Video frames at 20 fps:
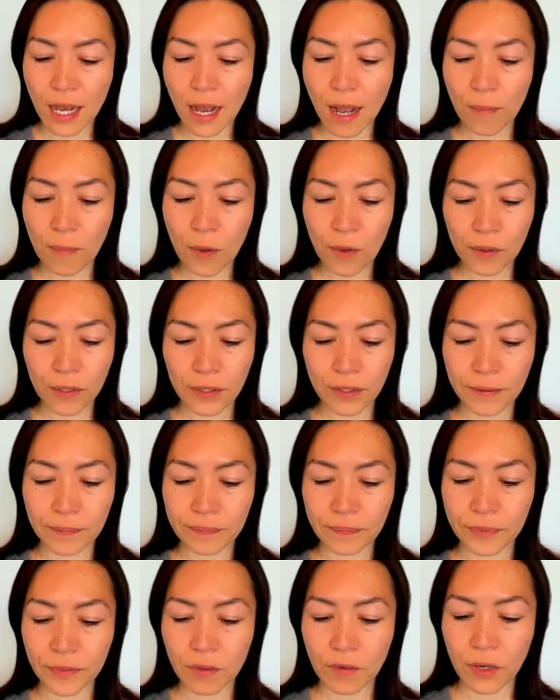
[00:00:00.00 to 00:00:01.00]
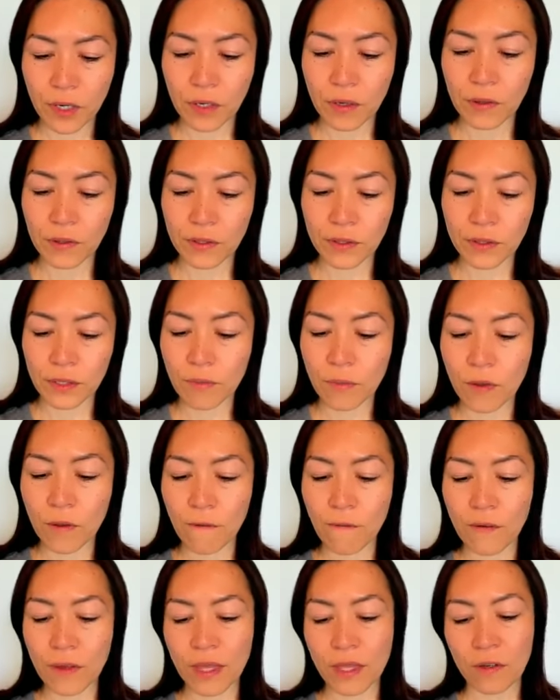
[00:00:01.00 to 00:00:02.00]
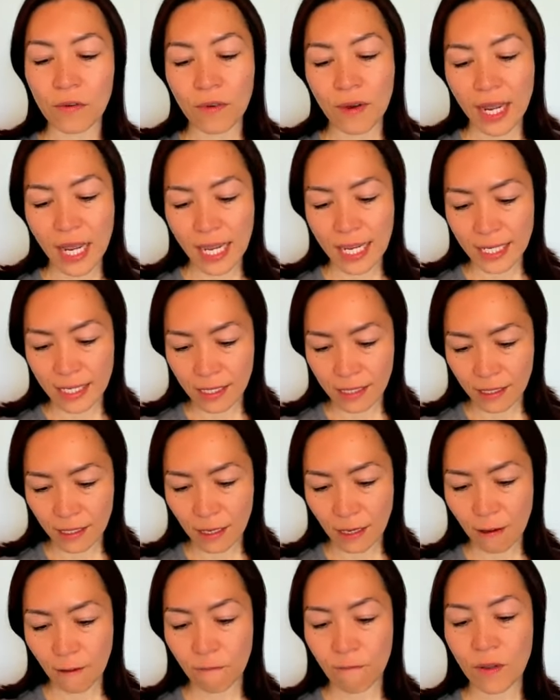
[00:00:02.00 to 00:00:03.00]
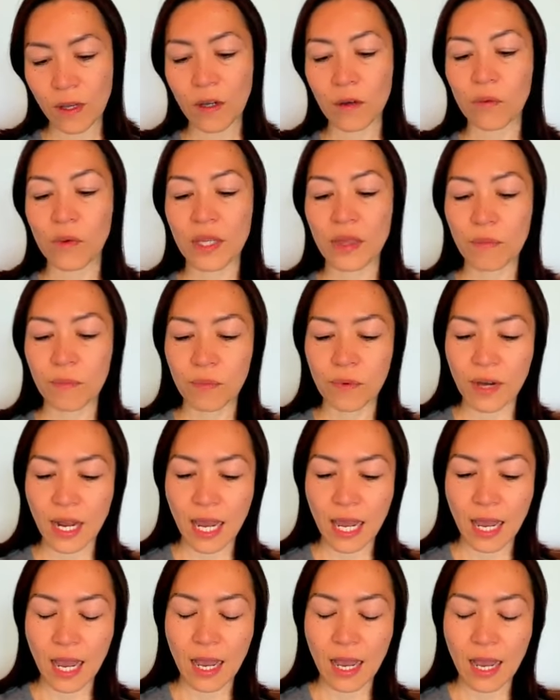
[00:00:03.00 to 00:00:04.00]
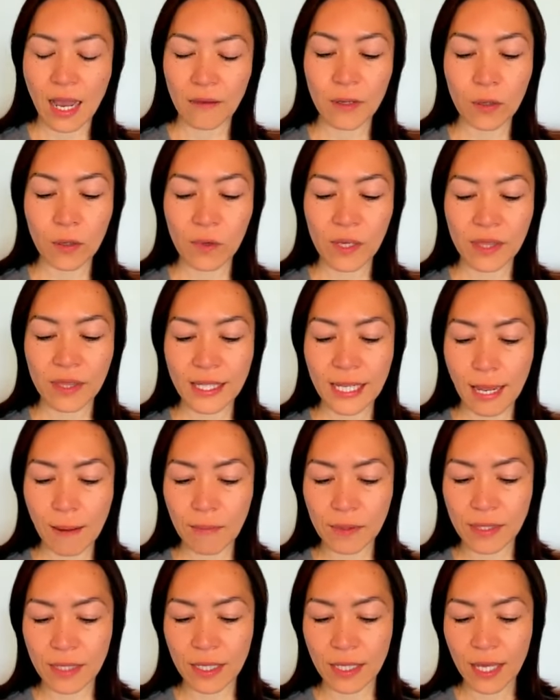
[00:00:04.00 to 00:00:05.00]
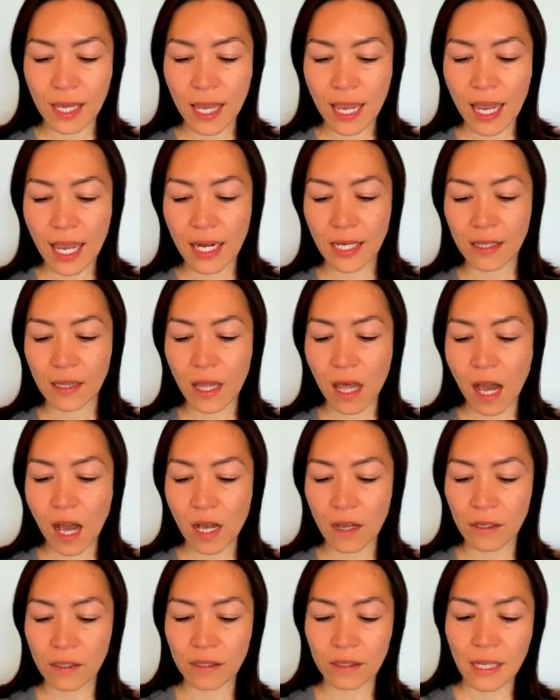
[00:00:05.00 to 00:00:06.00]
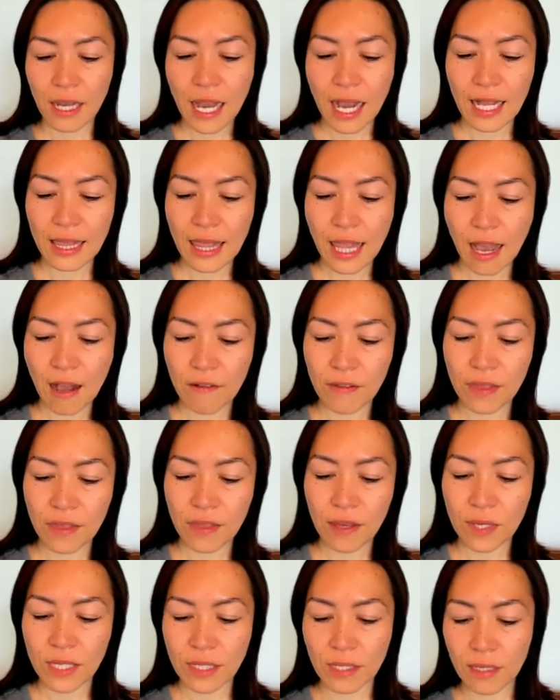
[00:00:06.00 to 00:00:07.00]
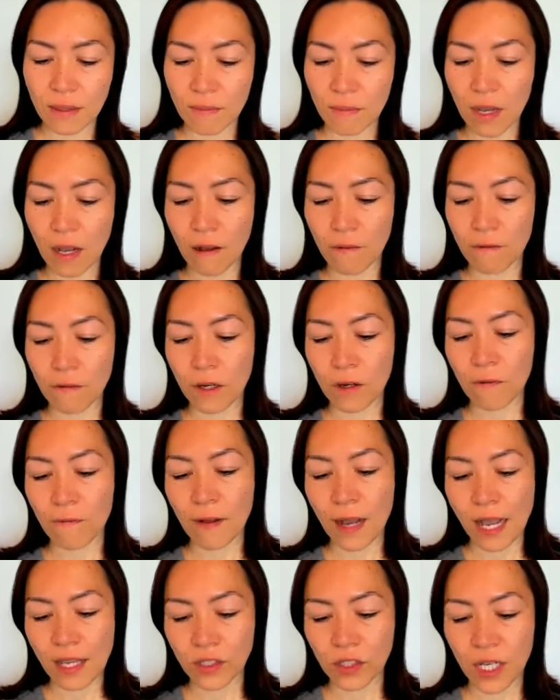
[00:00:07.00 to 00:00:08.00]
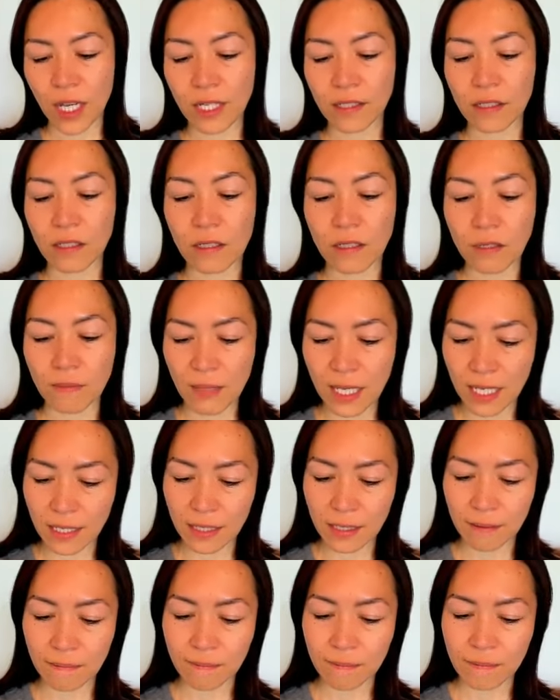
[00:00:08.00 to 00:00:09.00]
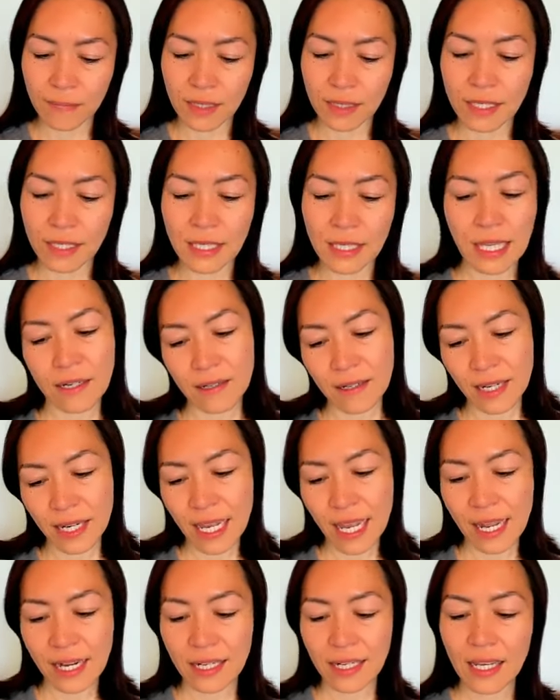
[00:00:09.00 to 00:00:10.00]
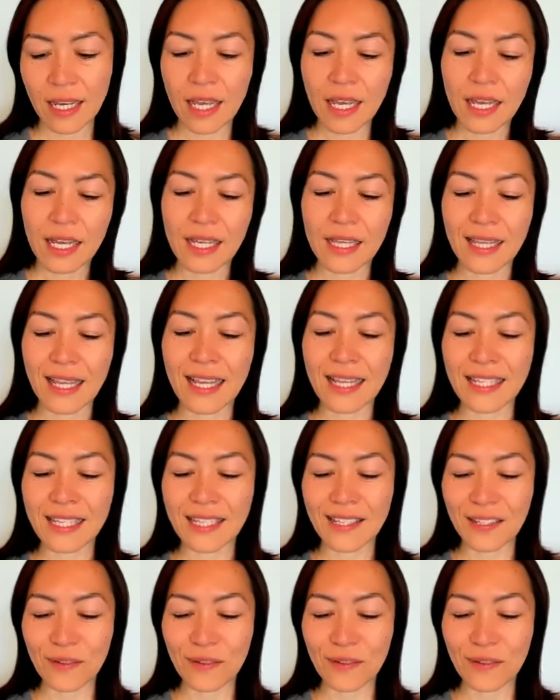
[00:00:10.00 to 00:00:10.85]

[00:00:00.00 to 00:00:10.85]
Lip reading: portal, we're called to move with grace, feel with breath, feel with depth, and allow the wisdom of our fascia to speak. Let's say that again. In this